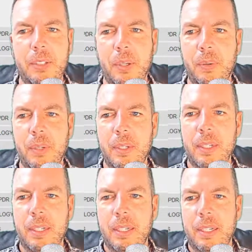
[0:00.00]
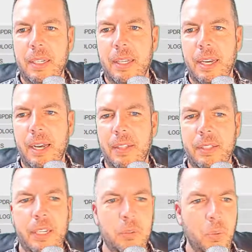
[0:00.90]
So
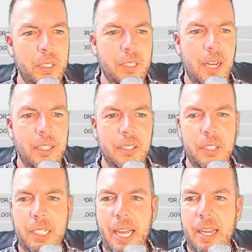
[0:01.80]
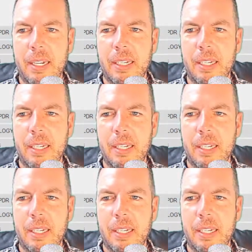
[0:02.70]
there's one stock to look at,